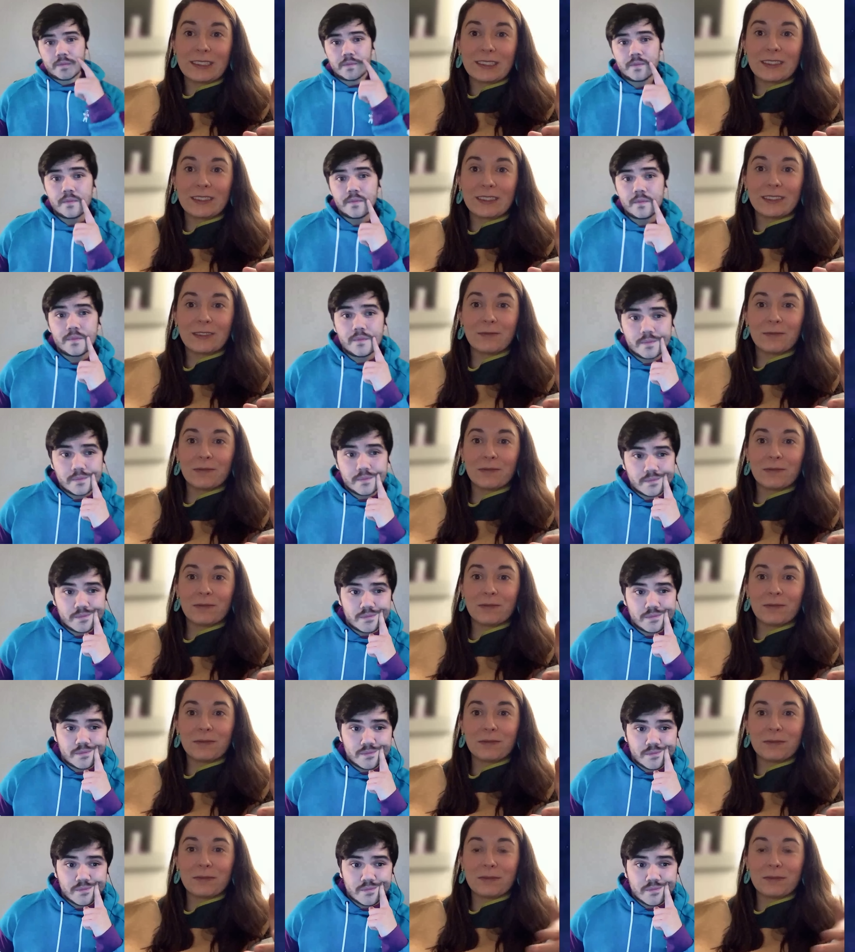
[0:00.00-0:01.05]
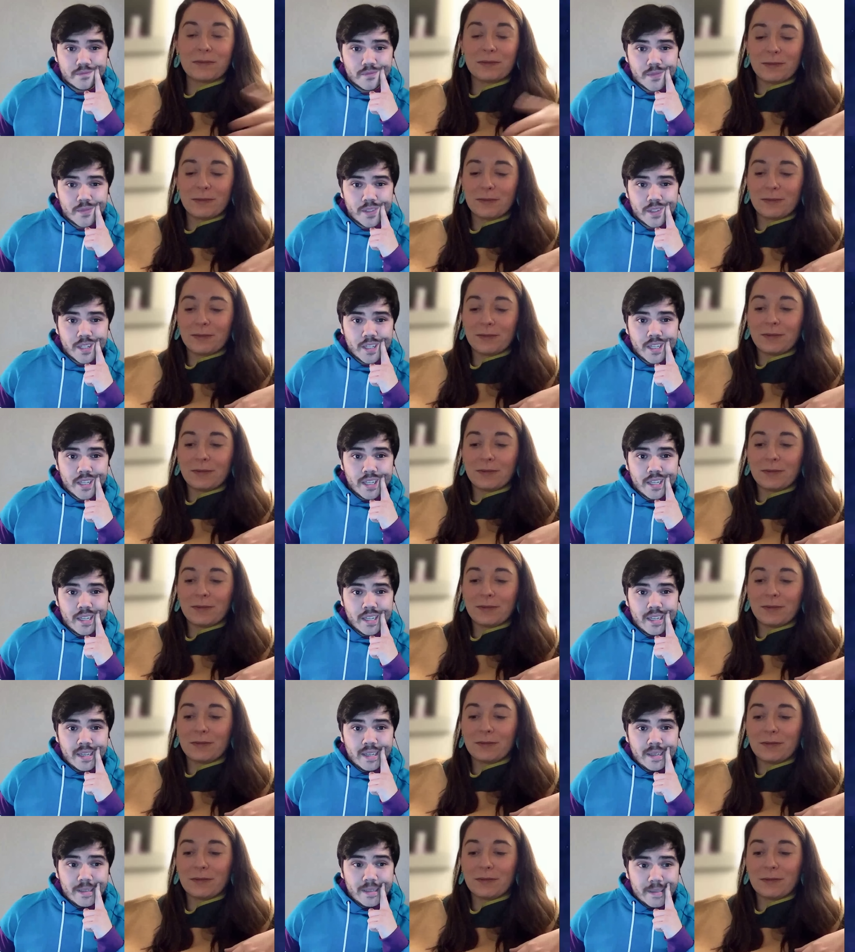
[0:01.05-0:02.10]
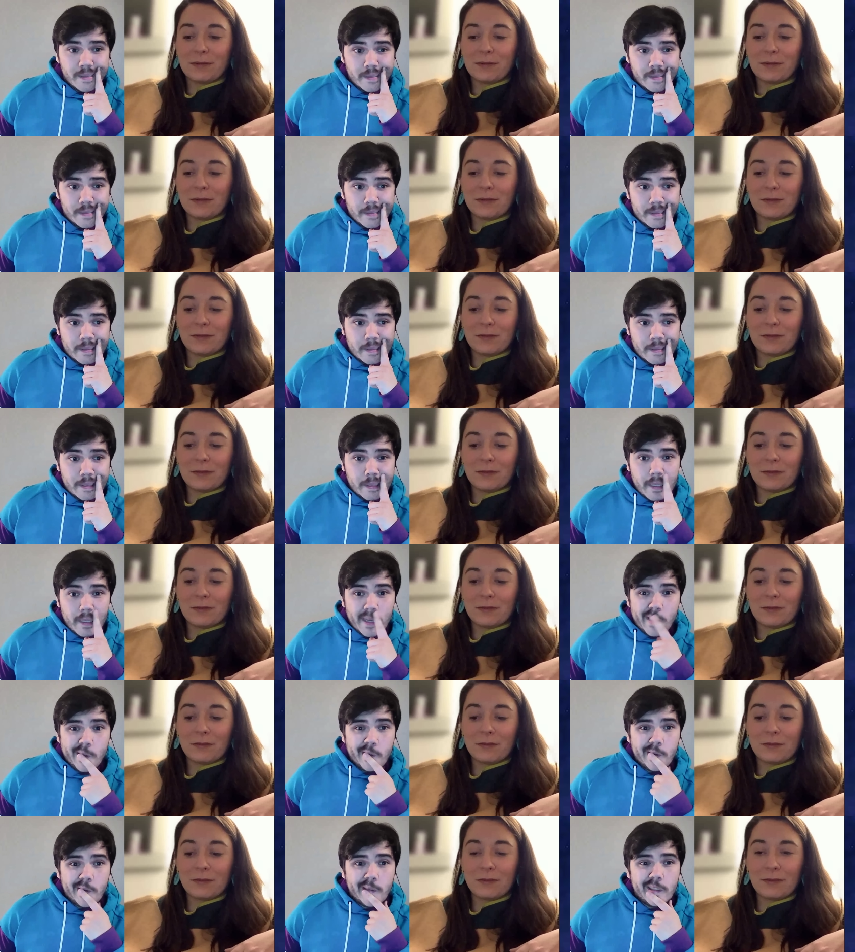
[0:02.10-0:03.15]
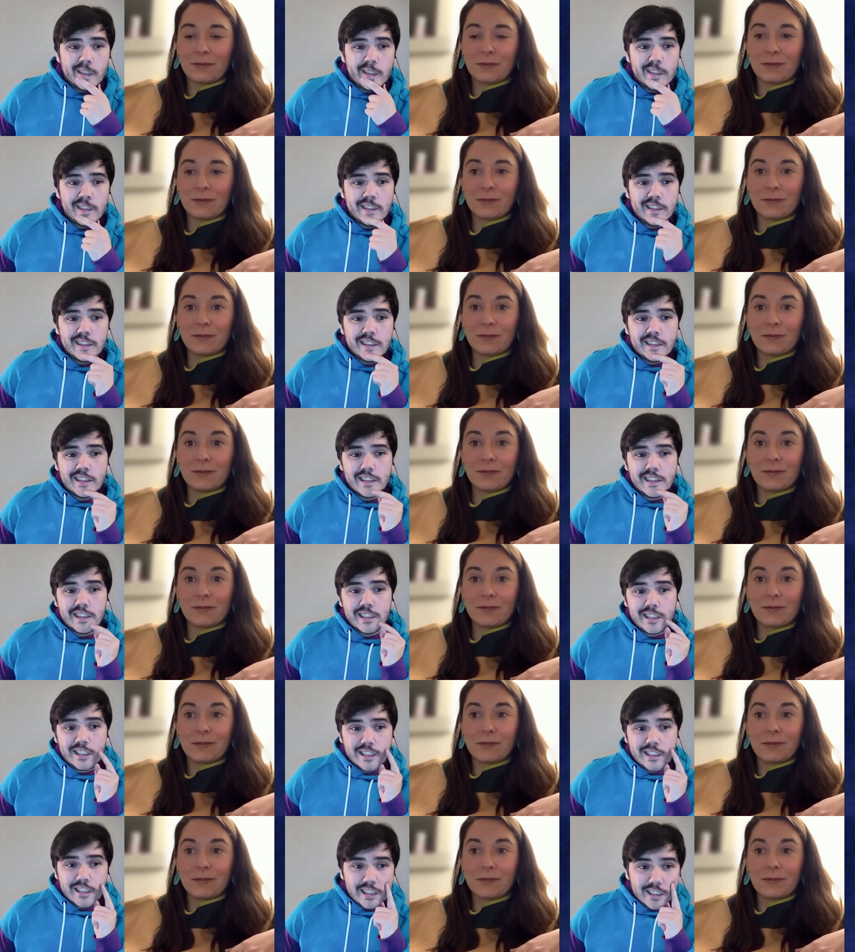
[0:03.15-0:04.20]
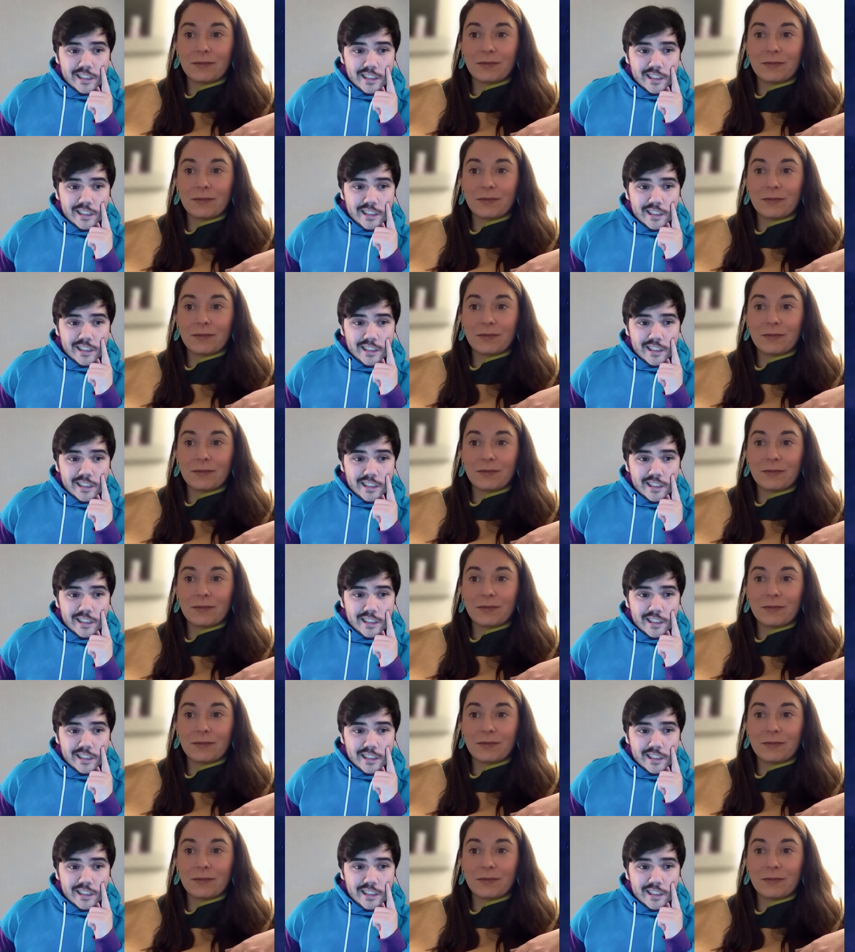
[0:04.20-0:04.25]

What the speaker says: [no speech]